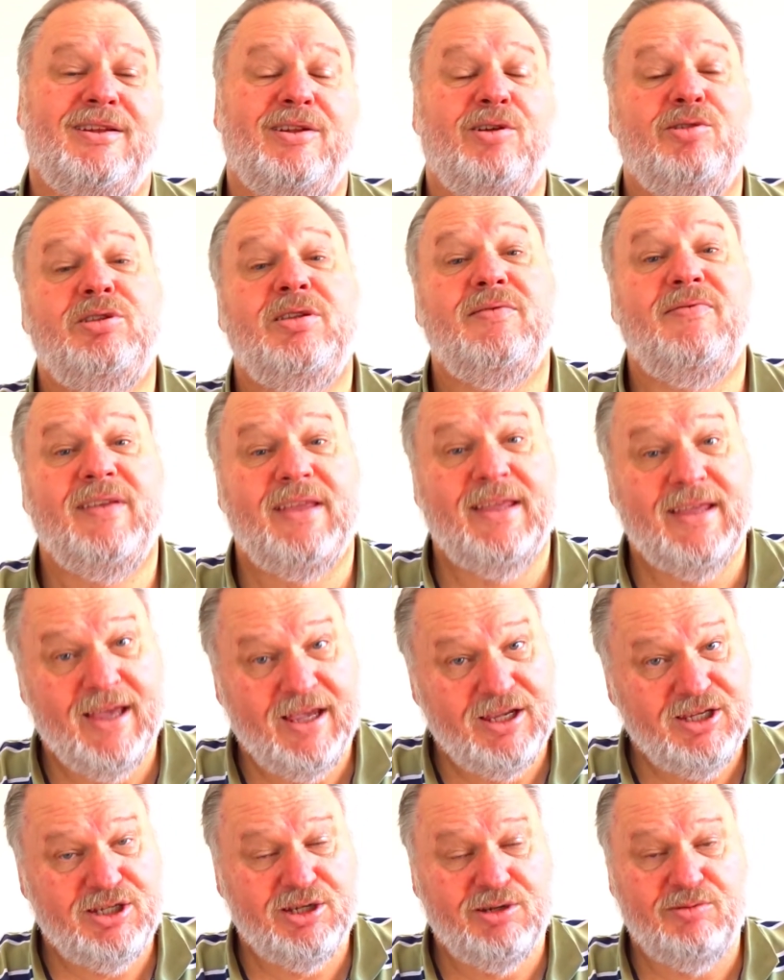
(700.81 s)

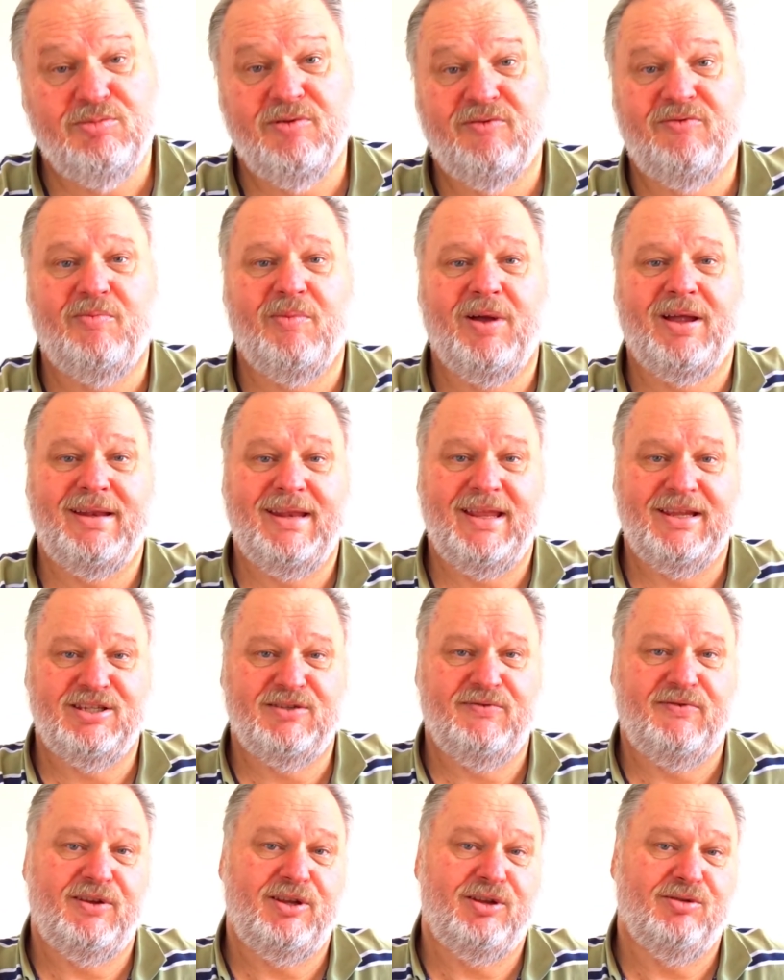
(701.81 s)
notification with my
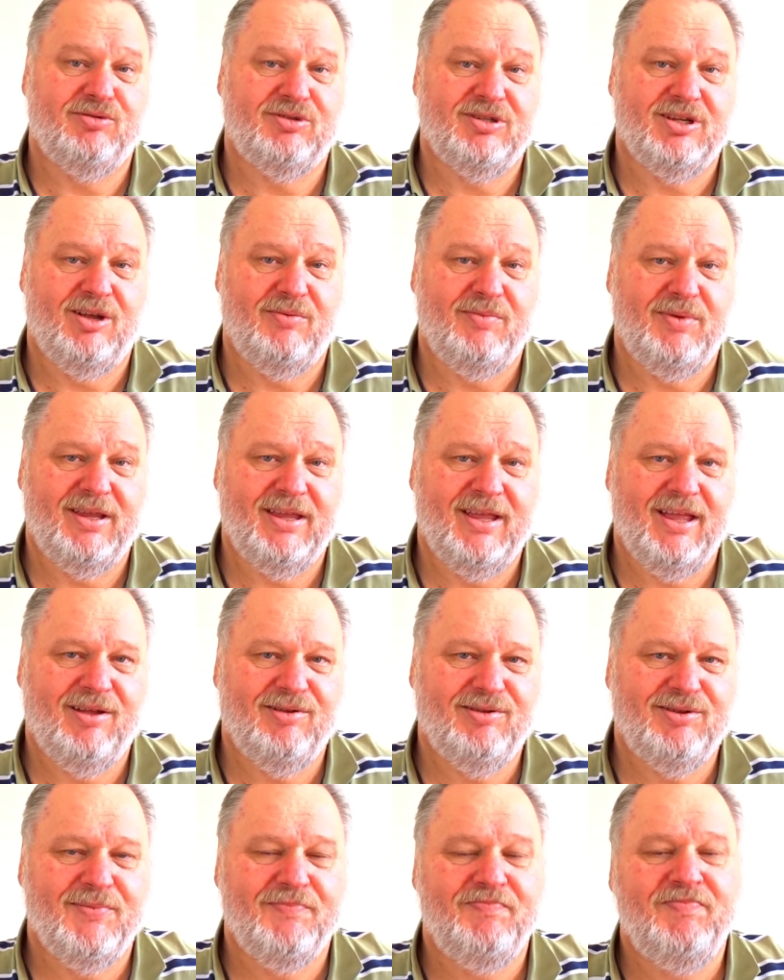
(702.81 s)
next videos coming
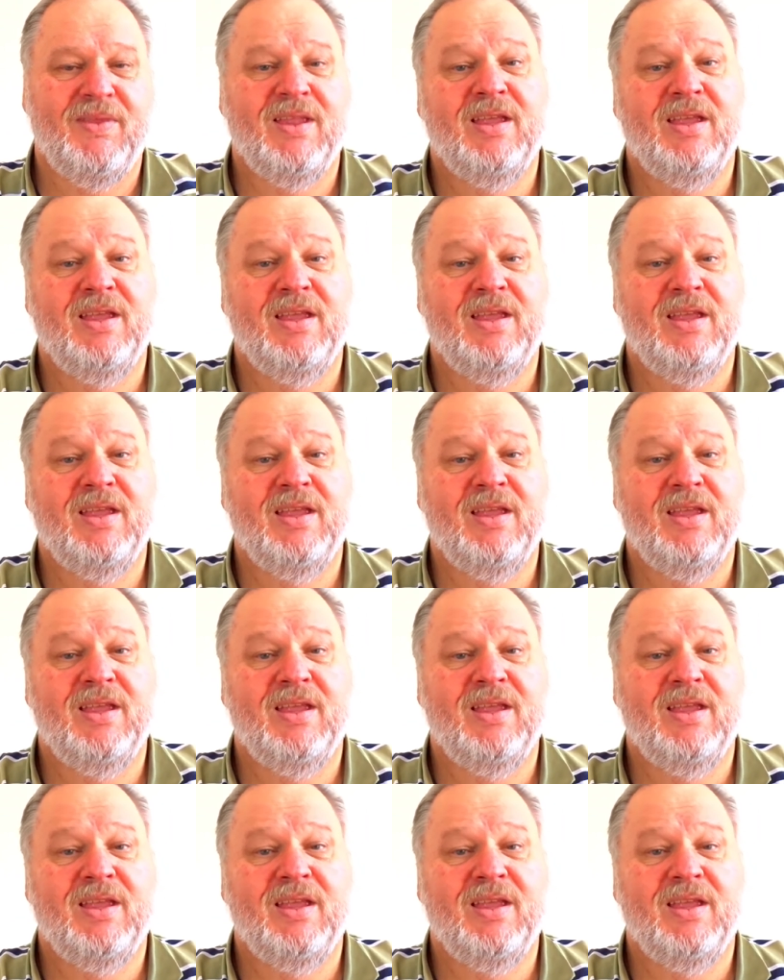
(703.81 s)
out.